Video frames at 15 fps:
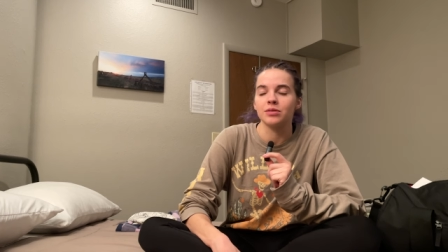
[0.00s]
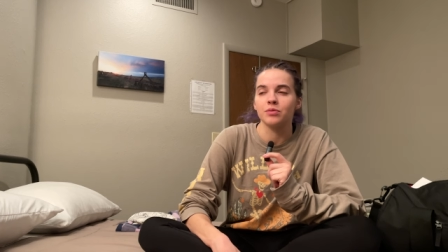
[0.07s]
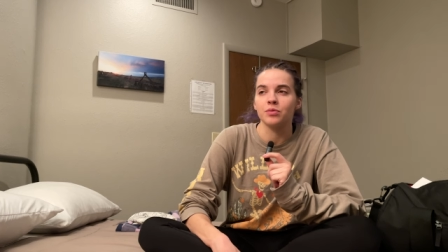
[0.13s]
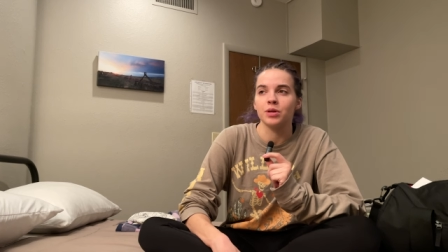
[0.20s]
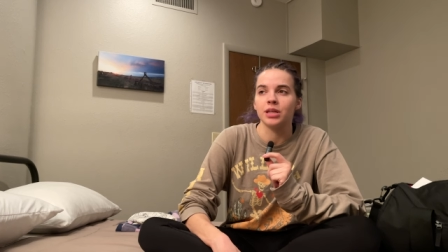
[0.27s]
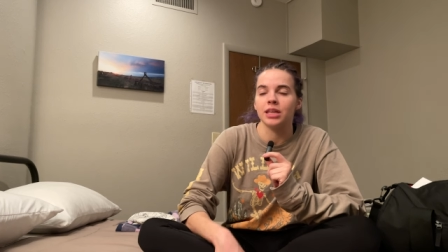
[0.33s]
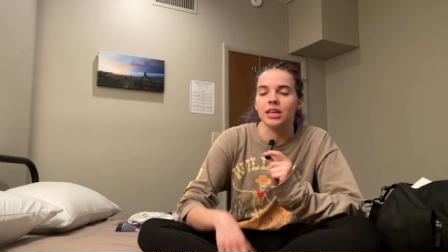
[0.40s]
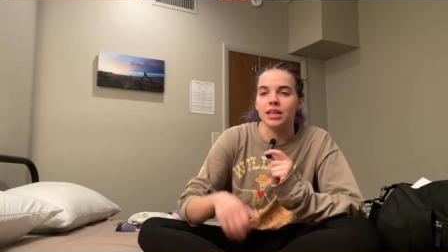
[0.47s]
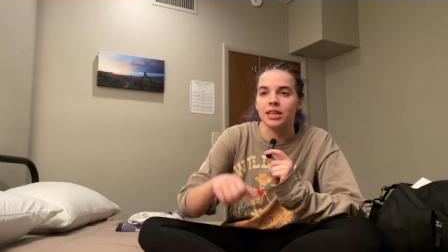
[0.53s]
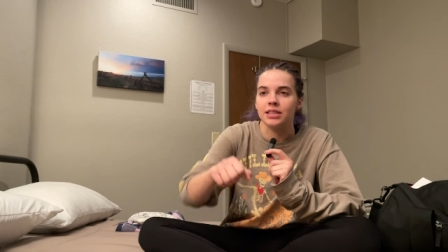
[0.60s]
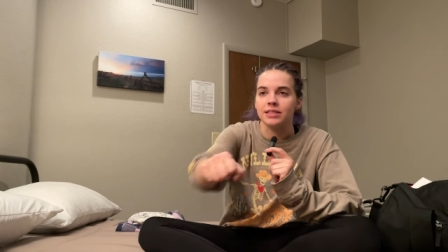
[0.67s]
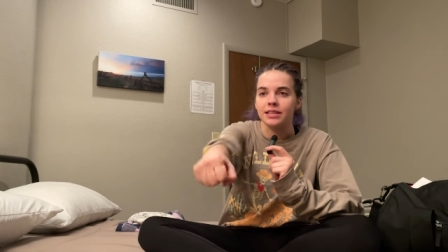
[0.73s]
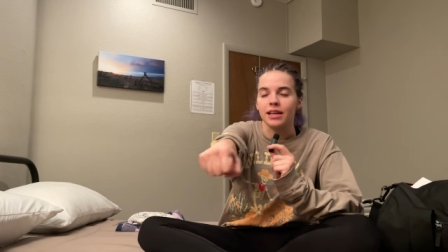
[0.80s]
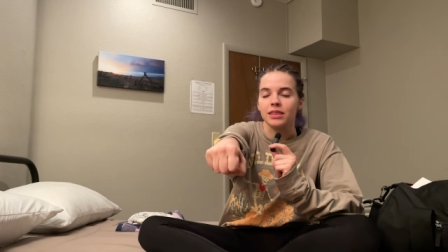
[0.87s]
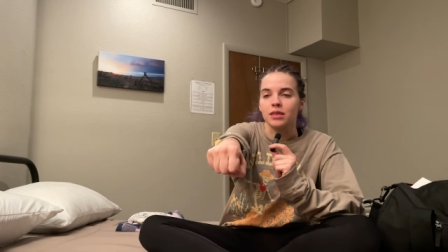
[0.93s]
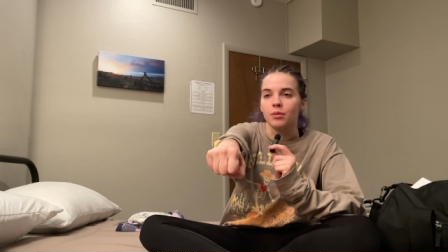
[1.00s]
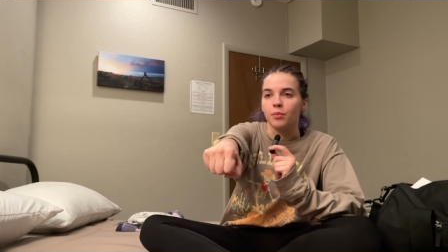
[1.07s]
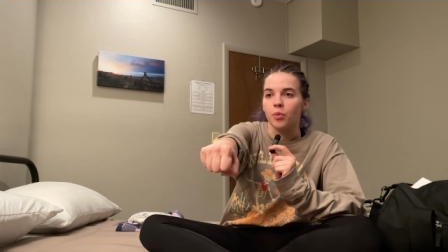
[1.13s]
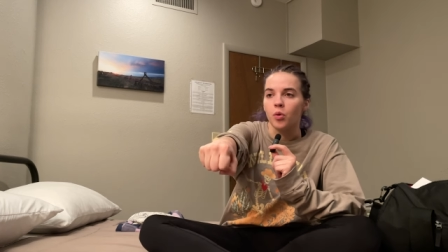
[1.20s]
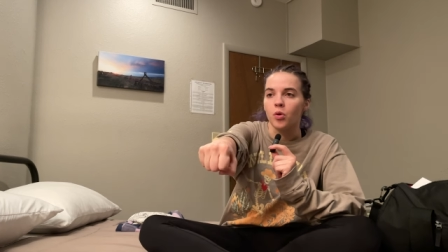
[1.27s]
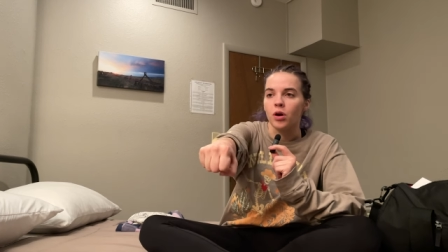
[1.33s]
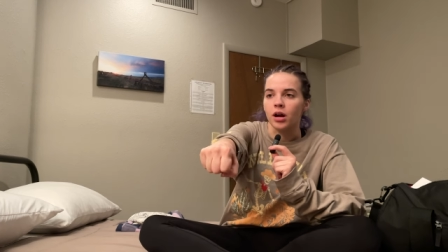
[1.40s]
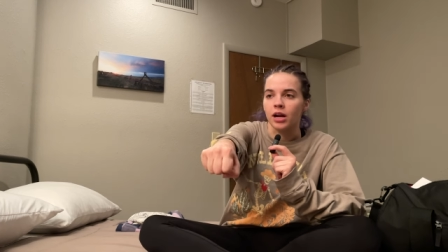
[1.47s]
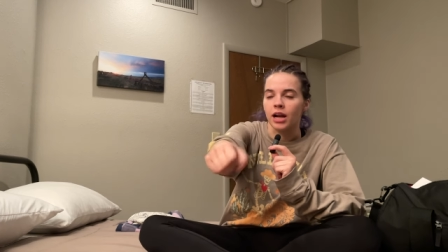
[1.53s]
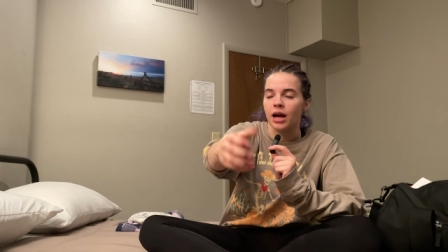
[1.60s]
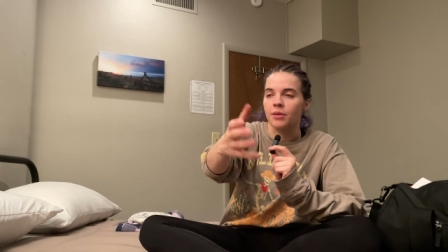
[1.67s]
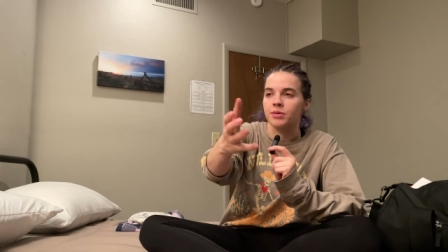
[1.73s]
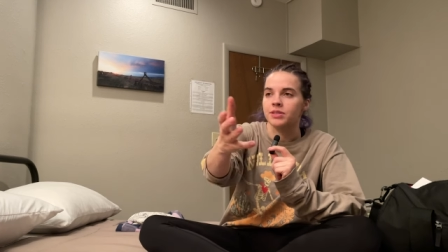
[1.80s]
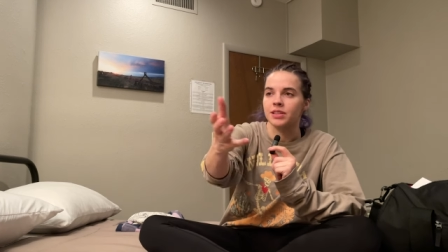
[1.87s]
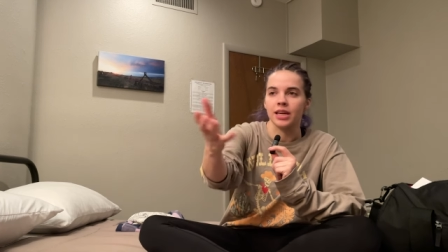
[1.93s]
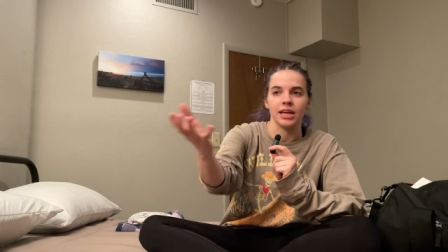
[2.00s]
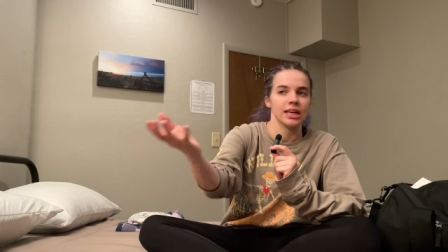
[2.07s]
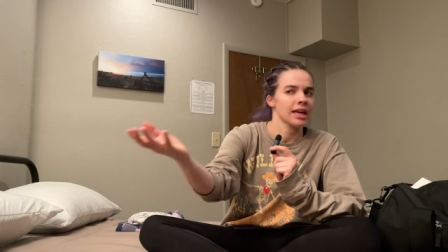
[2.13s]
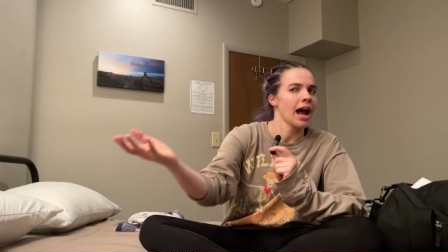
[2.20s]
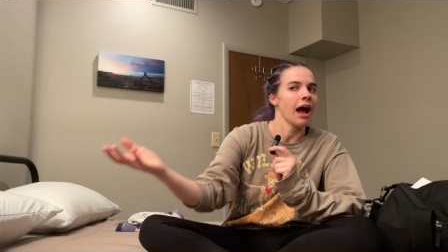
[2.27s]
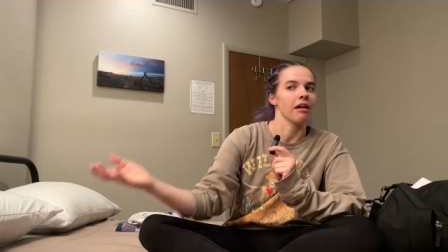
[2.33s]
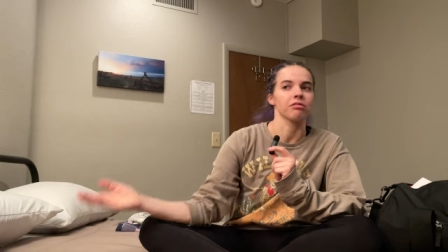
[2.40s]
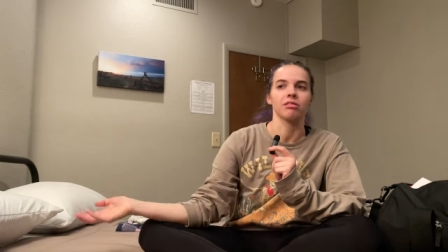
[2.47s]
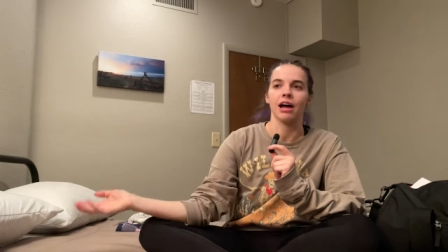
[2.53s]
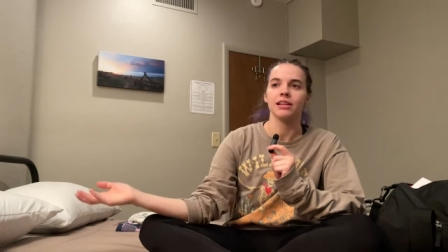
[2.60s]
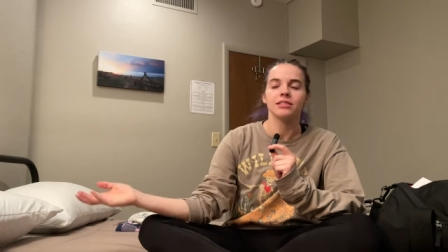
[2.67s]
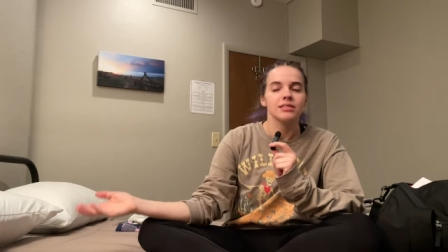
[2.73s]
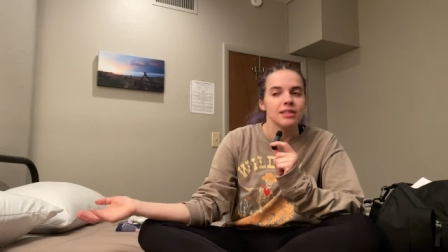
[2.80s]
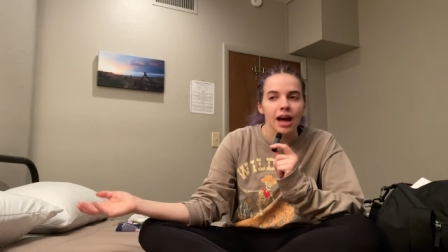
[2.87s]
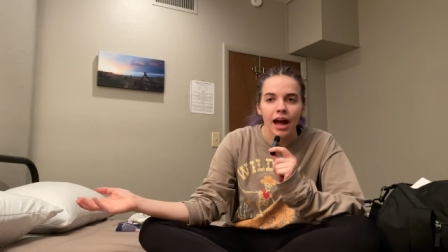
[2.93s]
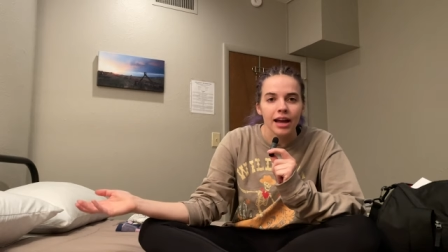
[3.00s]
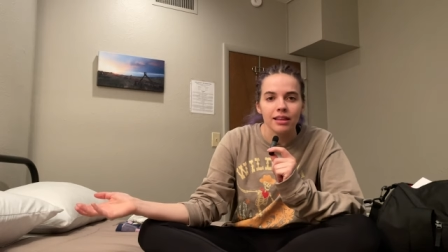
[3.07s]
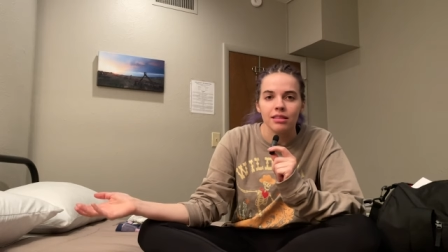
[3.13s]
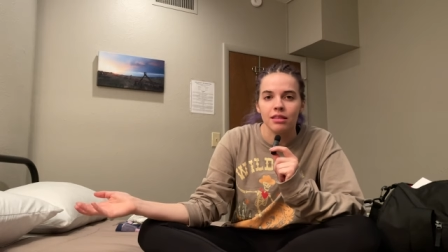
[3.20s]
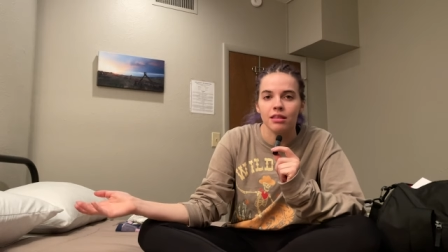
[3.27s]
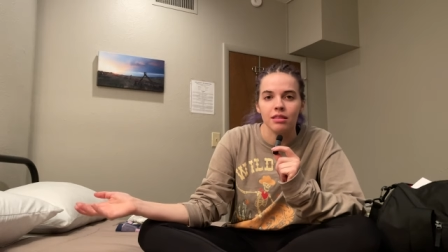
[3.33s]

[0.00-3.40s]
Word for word: when he set the board i was like yeah that's the height